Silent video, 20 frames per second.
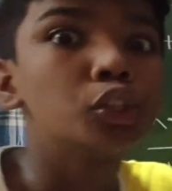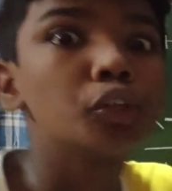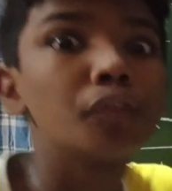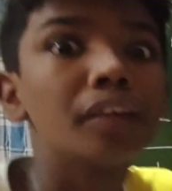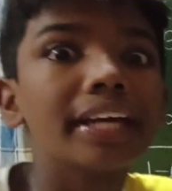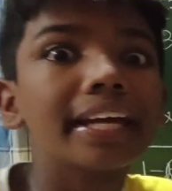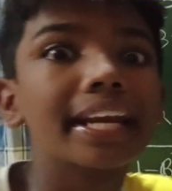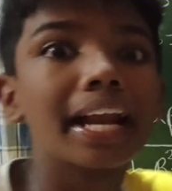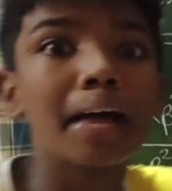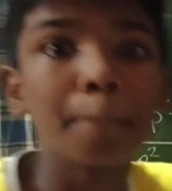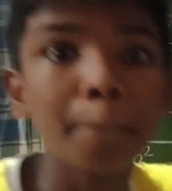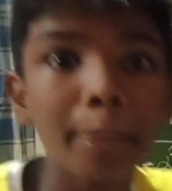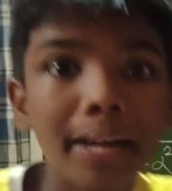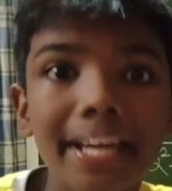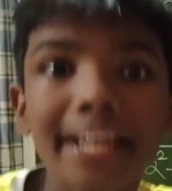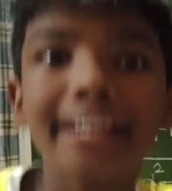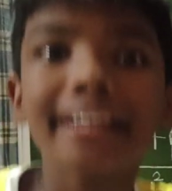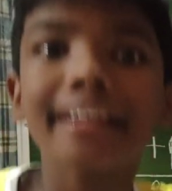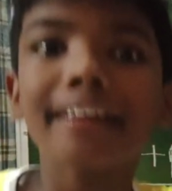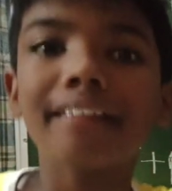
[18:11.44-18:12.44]
So we can apply
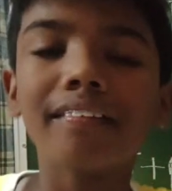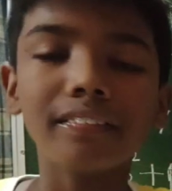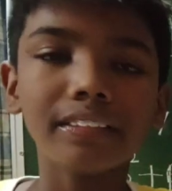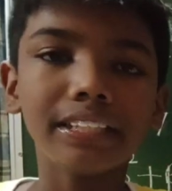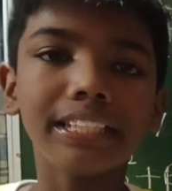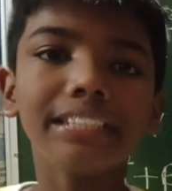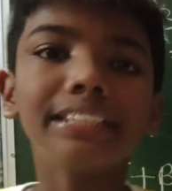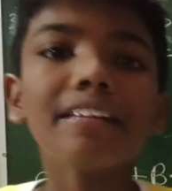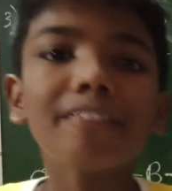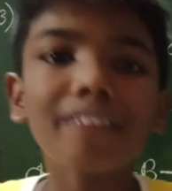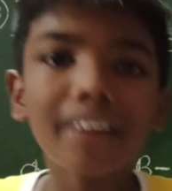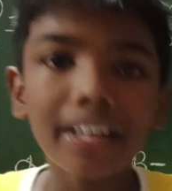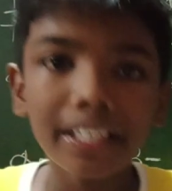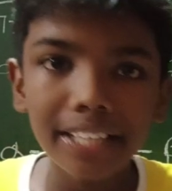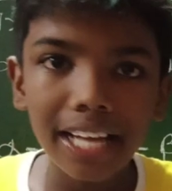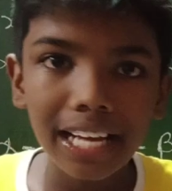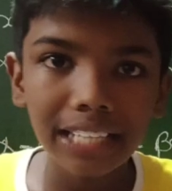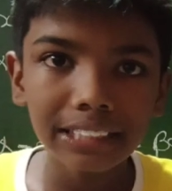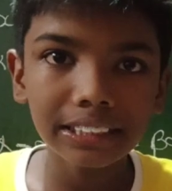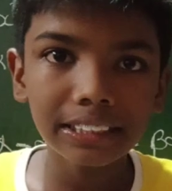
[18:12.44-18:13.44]
and easily find
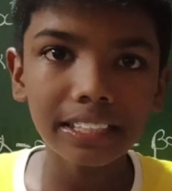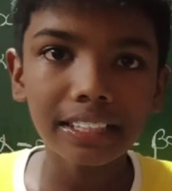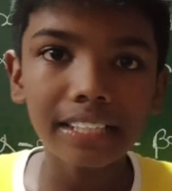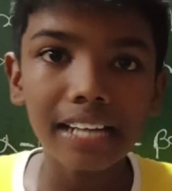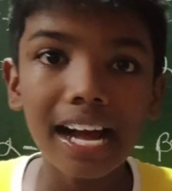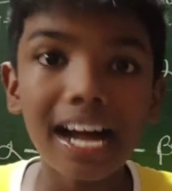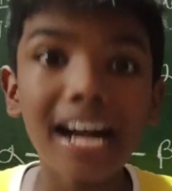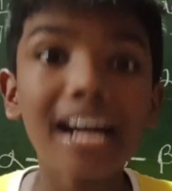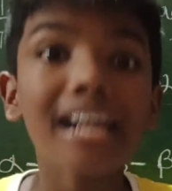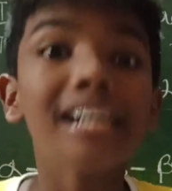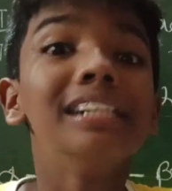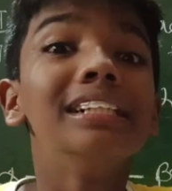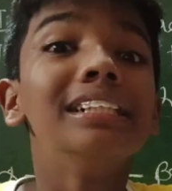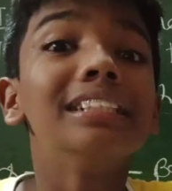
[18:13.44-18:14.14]
the answer now.